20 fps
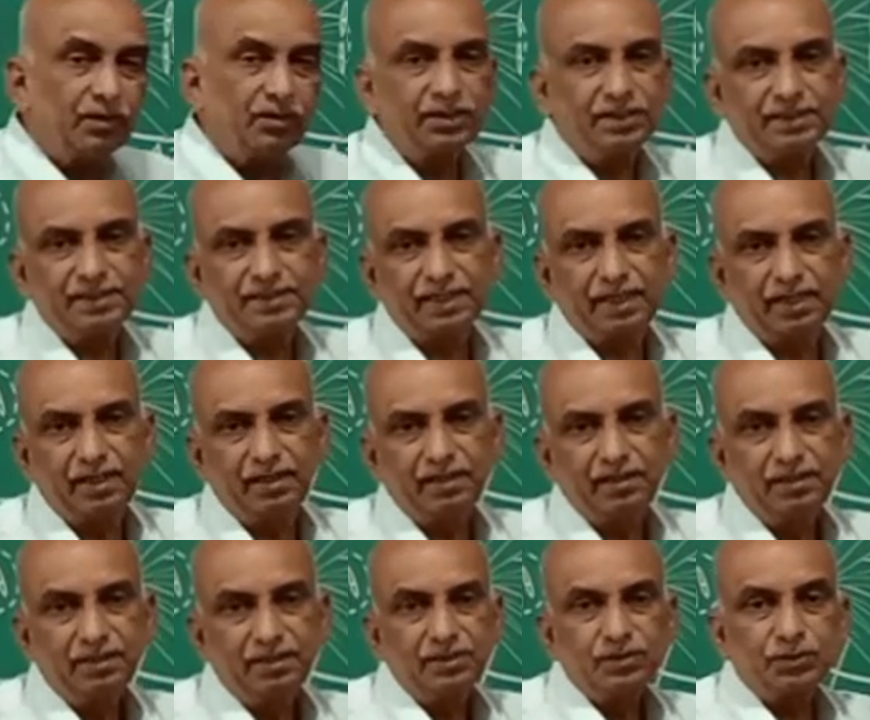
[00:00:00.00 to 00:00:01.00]
this side,
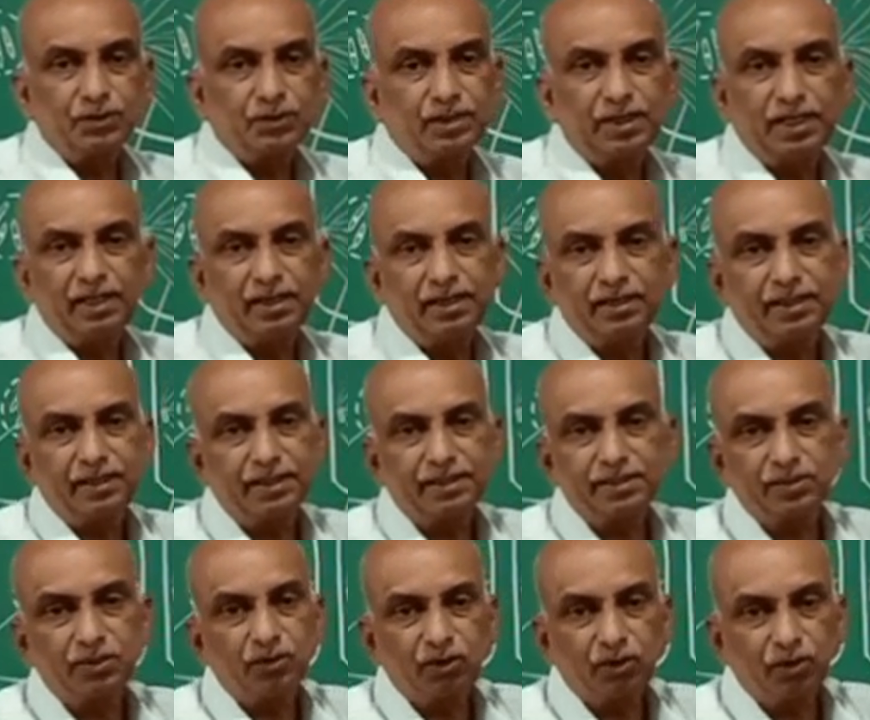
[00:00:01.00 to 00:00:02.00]
so that does
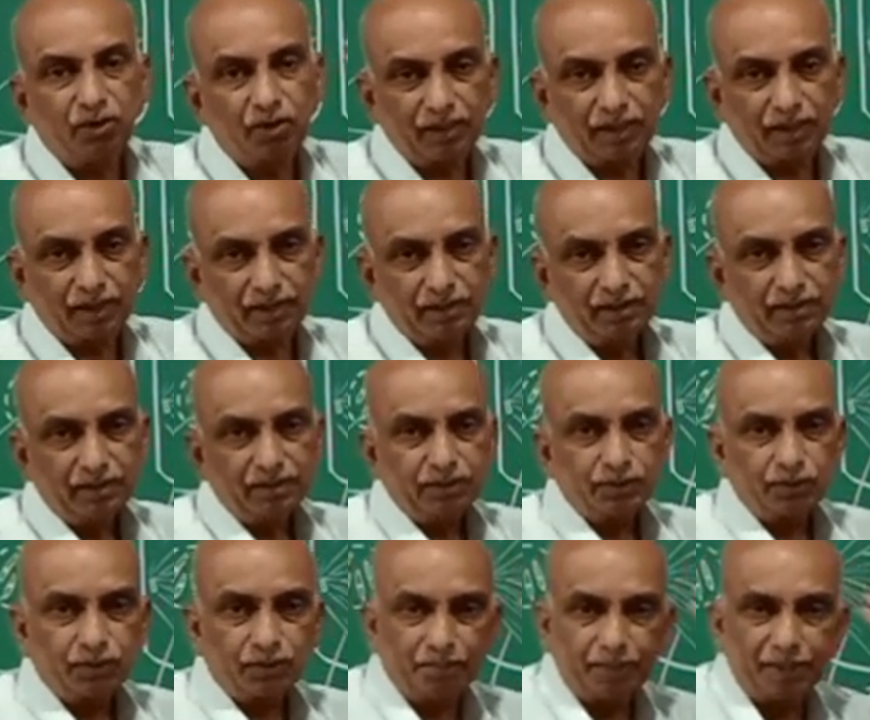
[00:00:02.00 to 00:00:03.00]
not occur.
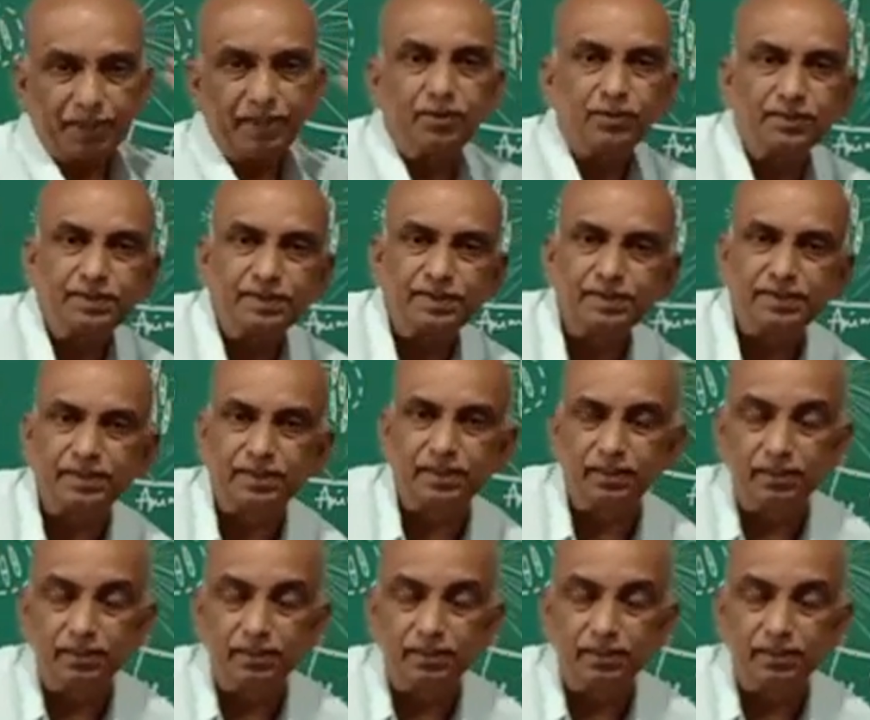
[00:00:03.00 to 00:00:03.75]
So mitosis